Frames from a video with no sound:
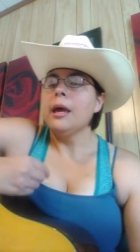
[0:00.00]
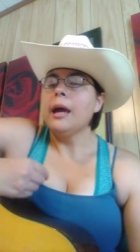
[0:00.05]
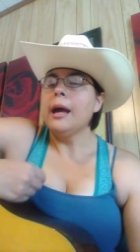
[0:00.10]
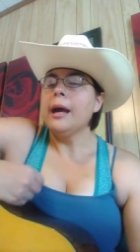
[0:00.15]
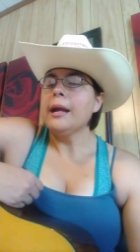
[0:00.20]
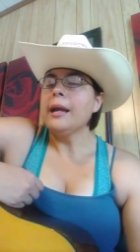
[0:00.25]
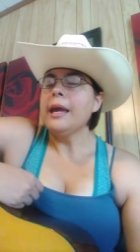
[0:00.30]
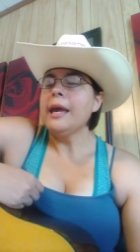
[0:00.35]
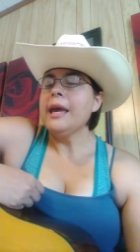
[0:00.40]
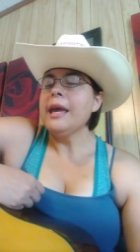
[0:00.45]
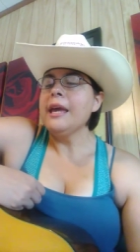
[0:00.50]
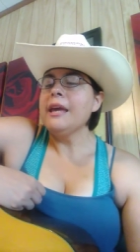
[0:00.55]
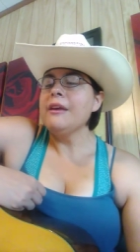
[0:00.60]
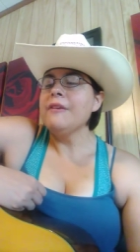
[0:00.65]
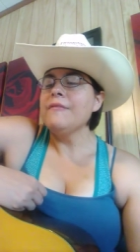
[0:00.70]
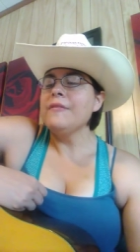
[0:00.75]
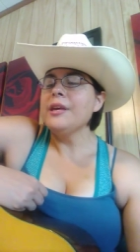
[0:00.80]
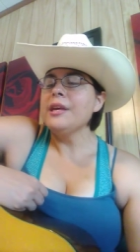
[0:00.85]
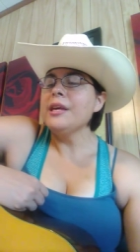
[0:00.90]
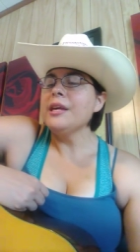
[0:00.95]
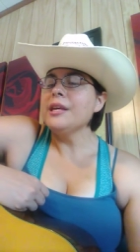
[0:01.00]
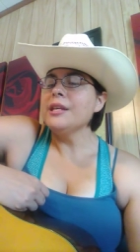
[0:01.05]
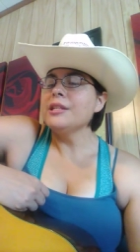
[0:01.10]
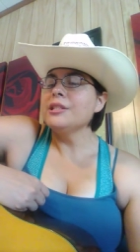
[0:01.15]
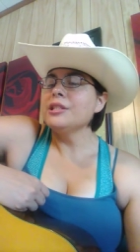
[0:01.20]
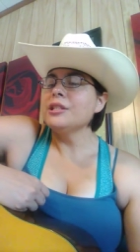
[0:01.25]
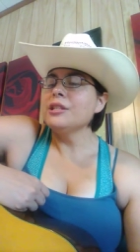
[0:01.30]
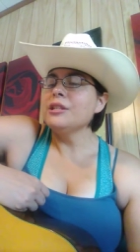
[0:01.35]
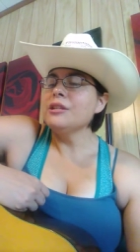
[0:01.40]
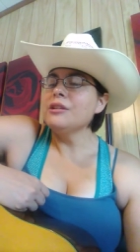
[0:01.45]
I gave
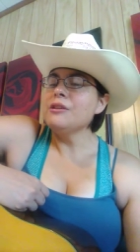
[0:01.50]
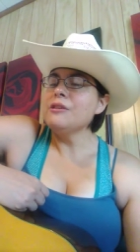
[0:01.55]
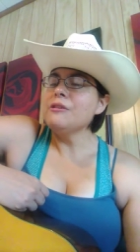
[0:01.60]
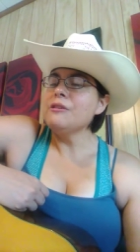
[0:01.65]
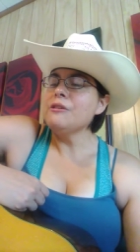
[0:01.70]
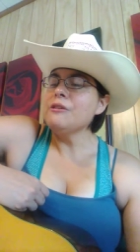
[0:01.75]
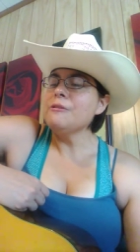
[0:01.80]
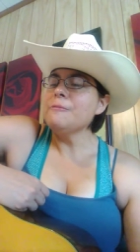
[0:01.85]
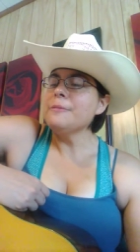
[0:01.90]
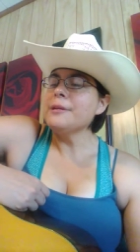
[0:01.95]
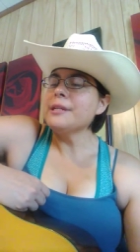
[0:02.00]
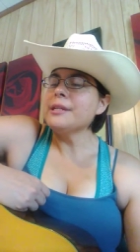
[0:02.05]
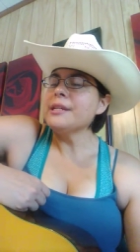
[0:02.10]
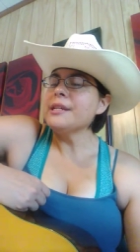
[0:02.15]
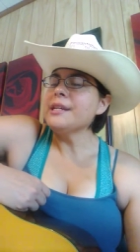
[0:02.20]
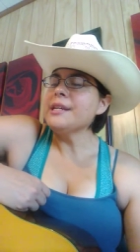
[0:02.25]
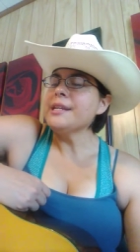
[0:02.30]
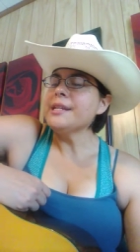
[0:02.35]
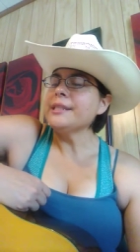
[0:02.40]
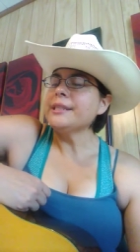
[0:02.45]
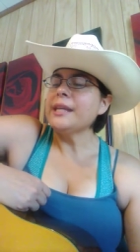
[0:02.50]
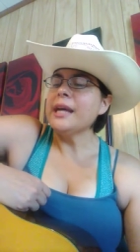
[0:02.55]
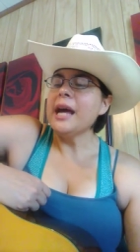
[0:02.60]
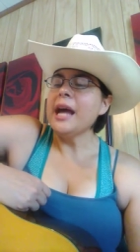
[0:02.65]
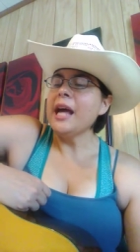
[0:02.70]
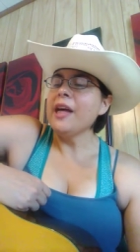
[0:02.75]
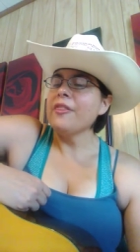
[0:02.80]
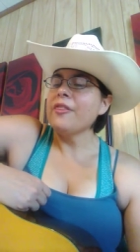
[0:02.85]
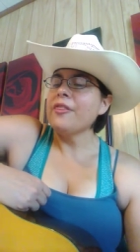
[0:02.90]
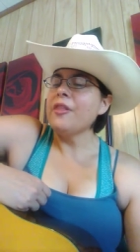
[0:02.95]
in to you because
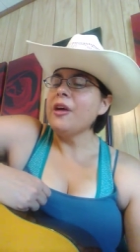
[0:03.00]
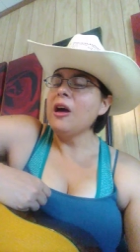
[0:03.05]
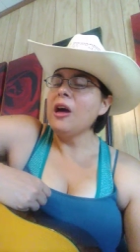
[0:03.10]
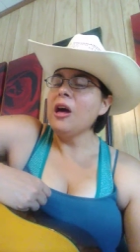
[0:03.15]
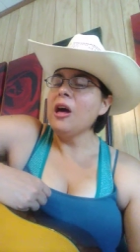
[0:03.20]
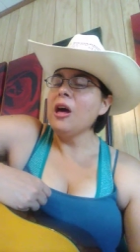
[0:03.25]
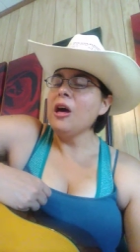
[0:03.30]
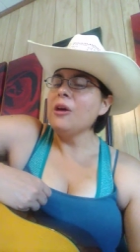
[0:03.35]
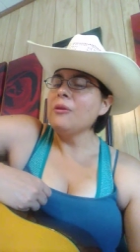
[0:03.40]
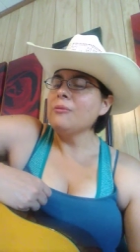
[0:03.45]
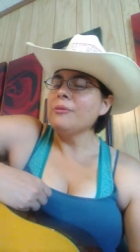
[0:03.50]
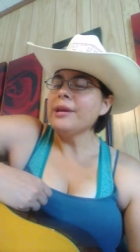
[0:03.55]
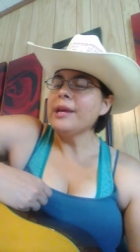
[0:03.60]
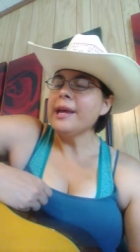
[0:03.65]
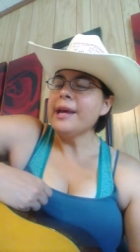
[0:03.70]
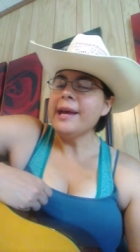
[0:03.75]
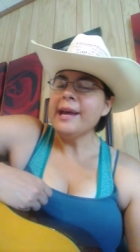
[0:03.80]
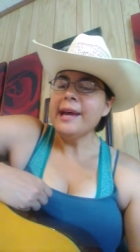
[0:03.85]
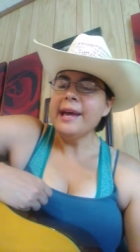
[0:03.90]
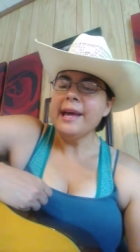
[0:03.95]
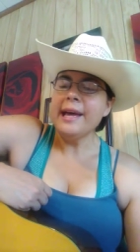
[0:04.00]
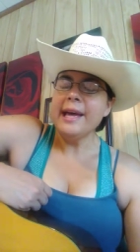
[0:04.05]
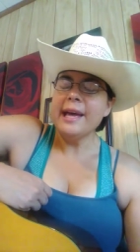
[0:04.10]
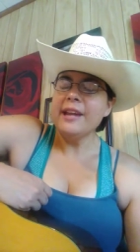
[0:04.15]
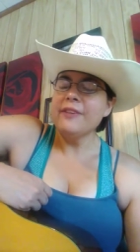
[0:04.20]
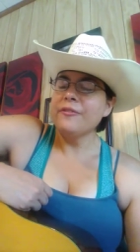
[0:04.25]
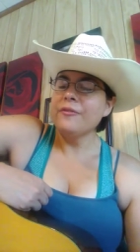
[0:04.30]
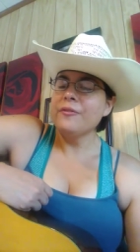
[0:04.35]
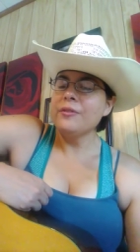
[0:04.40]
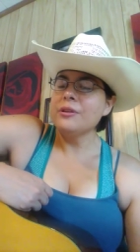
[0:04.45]
I thought we
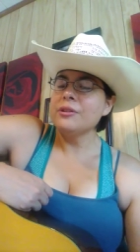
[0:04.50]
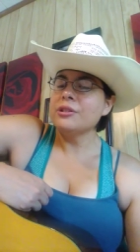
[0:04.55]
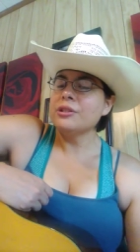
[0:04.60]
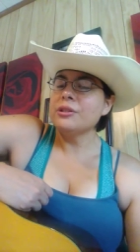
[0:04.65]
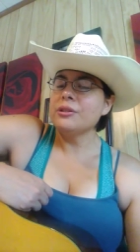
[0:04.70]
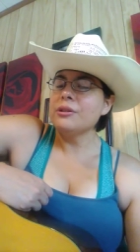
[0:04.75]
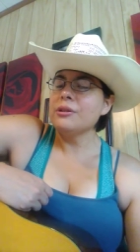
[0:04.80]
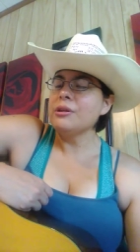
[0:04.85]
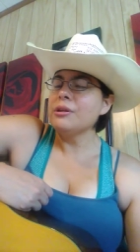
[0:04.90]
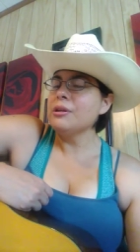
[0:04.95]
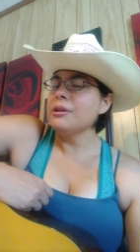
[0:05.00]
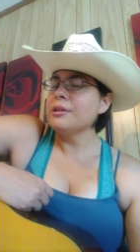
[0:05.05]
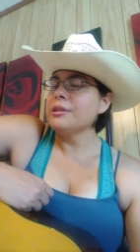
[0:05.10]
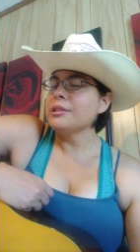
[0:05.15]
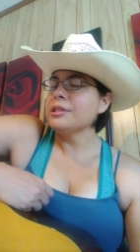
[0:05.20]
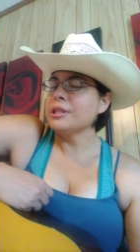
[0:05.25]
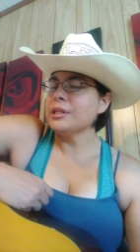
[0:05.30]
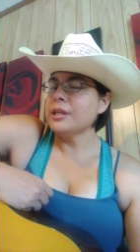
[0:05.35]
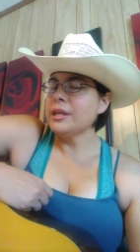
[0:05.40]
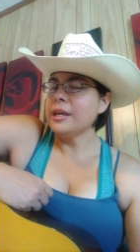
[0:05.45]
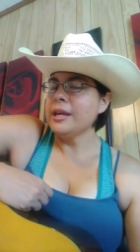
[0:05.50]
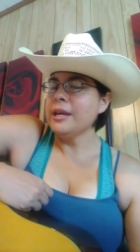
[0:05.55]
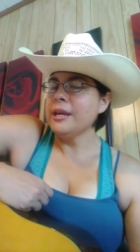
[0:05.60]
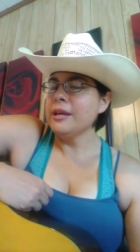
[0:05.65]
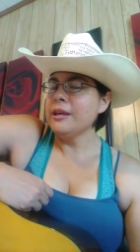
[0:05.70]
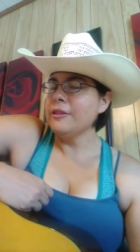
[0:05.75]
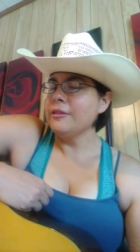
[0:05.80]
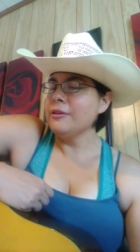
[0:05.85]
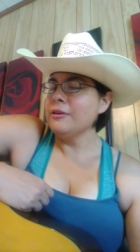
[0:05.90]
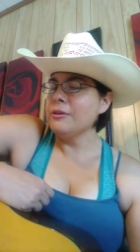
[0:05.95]
had a future
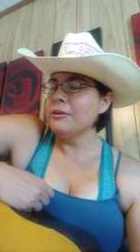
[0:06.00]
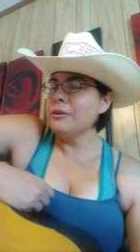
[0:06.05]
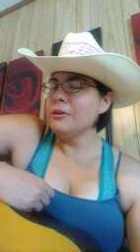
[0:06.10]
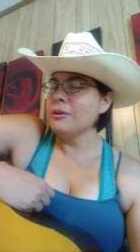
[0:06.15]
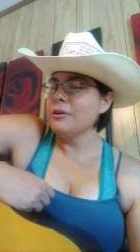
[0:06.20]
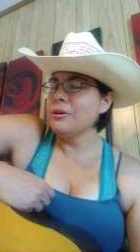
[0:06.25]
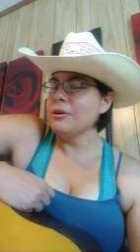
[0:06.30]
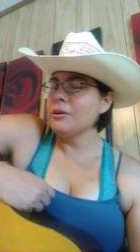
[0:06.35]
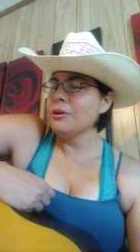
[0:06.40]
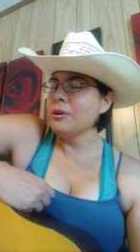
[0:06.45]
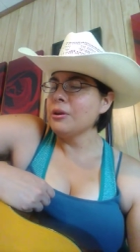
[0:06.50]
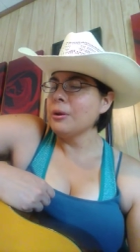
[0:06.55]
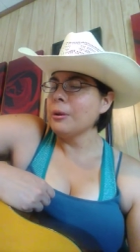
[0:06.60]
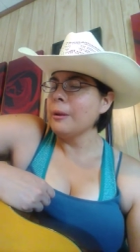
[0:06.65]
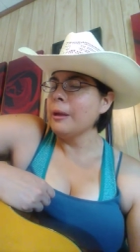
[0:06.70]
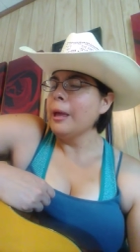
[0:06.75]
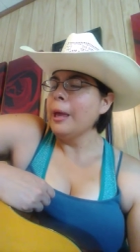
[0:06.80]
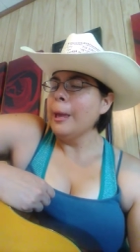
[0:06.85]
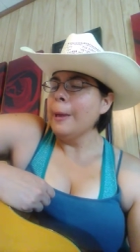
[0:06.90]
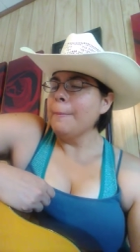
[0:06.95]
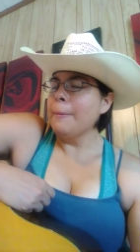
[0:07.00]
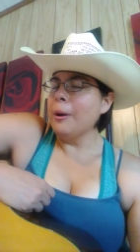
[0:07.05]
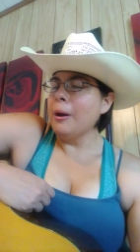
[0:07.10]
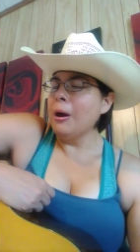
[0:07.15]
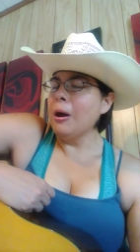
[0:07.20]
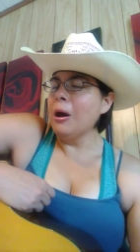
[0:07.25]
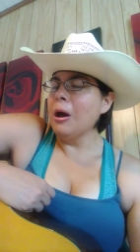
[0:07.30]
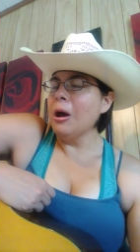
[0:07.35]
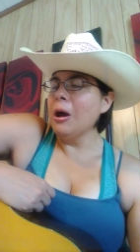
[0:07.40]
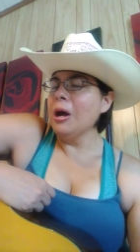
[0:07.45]
together. My
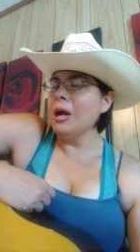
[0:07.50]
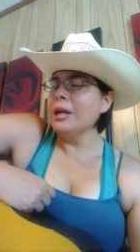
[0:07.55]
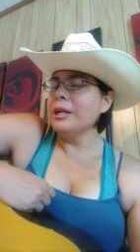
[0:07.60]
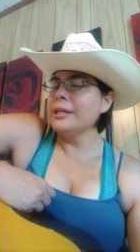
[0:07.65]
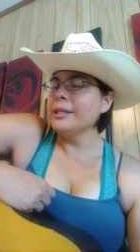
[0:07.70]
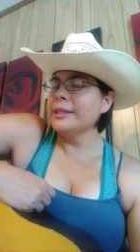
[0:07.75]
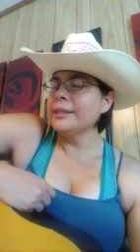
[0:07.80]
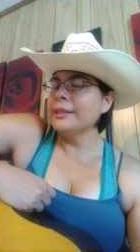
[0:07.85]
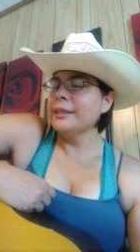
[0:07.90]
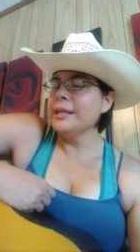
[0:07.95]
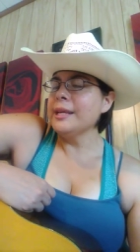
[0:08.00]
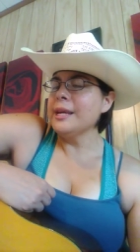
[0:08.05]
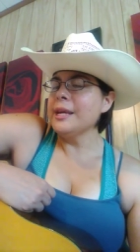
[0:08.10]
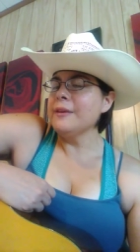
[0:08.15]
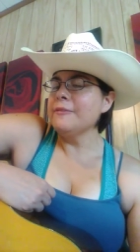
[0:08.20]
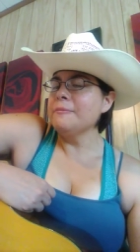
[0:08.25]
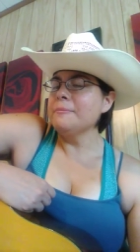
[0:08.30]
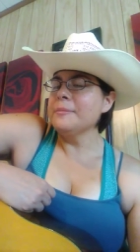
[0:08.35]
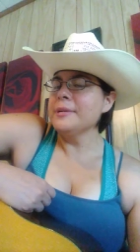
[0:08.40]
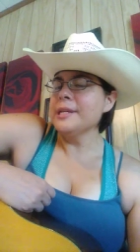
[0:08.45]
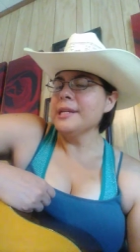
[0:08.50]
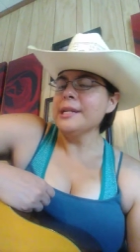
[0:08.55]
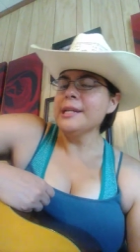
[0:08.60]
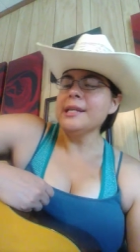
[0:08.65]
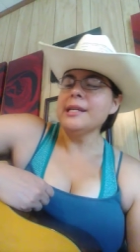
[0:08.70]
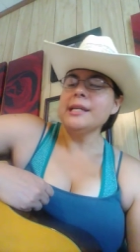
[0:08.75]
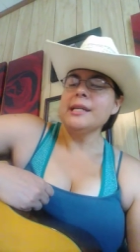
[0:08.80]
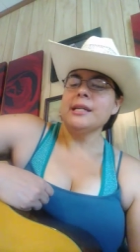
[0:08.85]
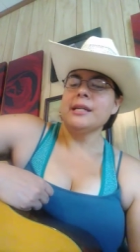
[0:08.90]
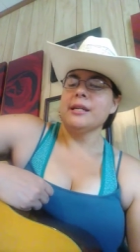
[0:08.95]
heart deceived
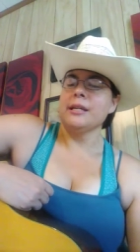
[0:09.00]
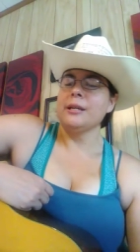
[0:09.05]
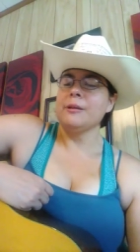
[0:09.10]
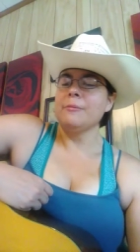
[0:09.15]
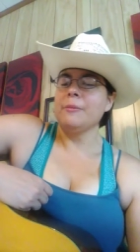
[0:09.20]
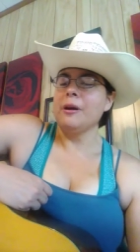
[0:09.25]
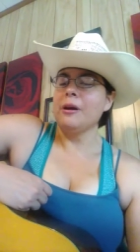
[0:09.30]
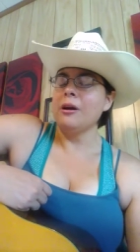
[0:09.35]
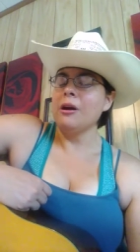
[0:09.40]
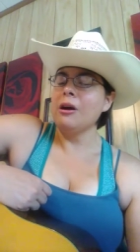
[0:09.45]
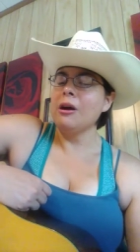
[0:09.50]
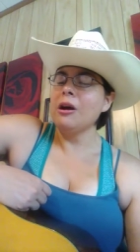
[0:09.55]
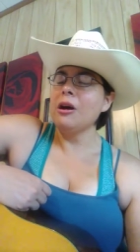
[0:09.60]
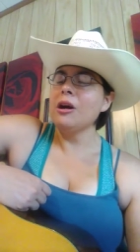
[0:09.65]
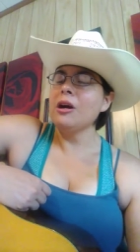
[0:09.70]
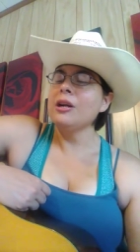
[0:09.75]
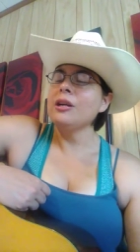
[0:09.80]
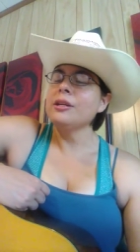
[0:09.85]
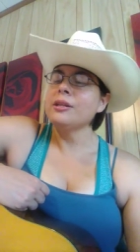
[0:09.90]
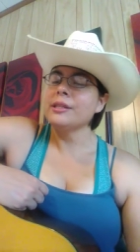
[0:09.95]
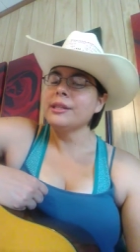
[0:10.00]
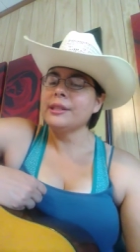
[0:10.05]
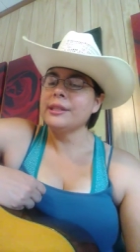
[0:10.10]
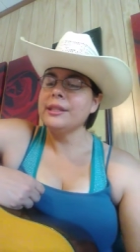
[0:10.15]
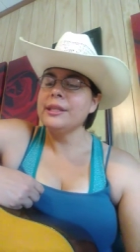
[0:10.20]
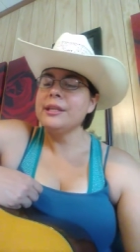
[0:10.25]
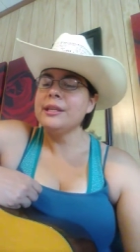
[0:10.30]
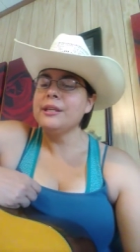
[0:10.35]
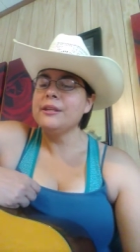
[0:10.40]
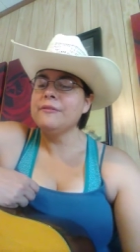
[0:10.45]
me, my heart
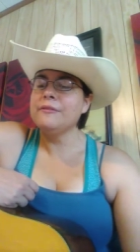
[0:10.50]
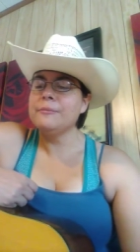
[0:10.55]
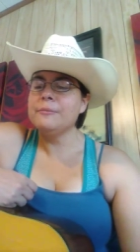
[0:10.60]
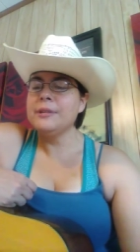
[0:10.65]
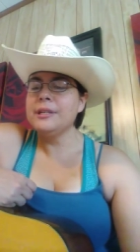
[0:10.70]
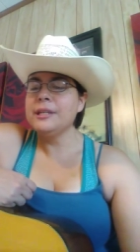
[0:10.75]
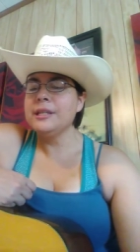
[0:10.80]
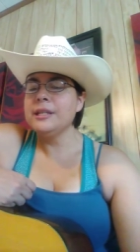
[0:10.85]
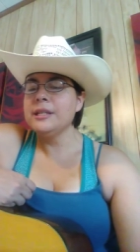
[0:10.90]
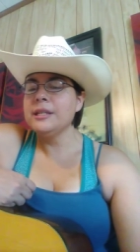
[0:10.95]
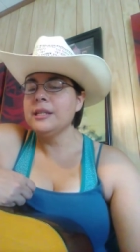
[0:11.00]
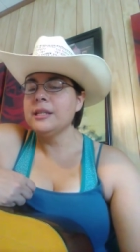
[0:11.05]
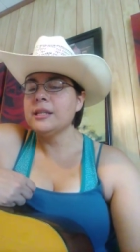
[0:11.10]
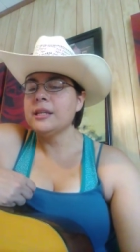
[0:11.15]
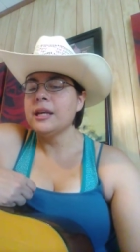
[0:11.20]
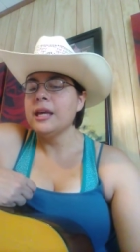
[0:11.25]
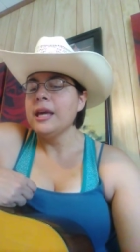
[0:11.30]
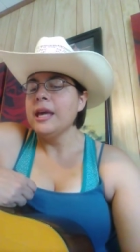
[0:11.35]
deceived me